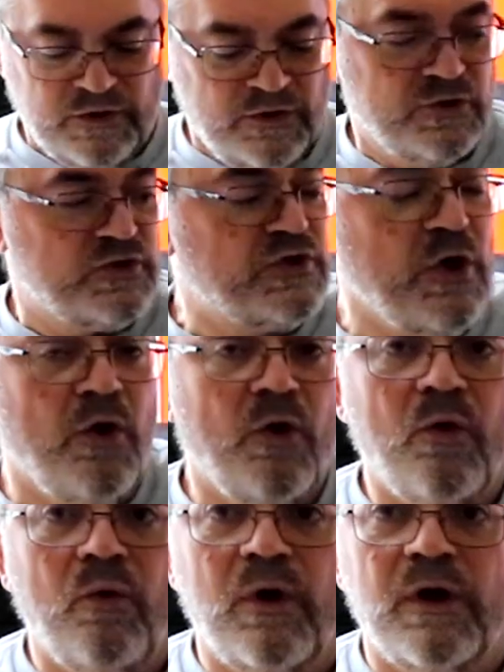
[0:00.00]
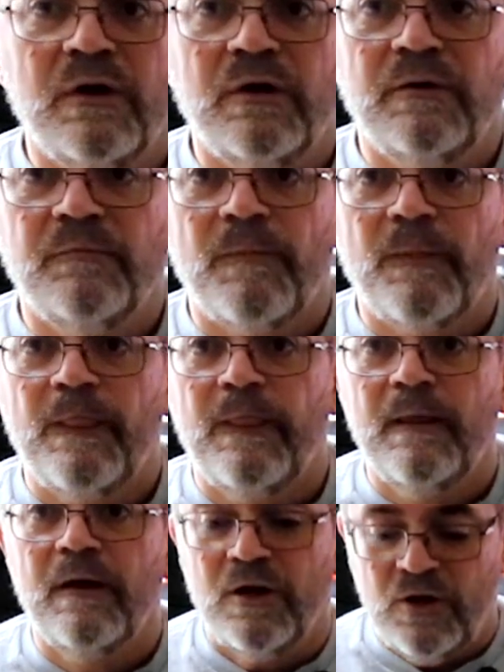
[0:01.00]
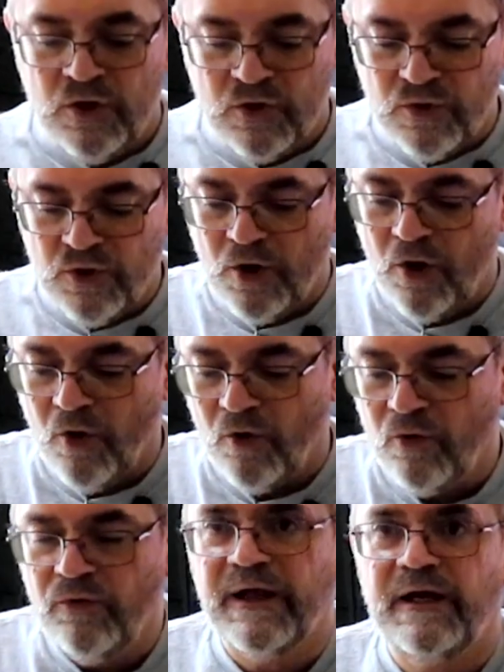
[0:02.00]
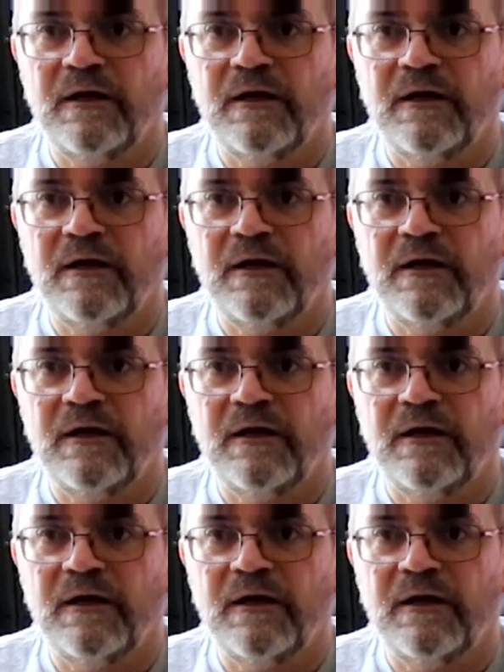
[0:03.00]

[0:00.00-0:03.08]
So you know that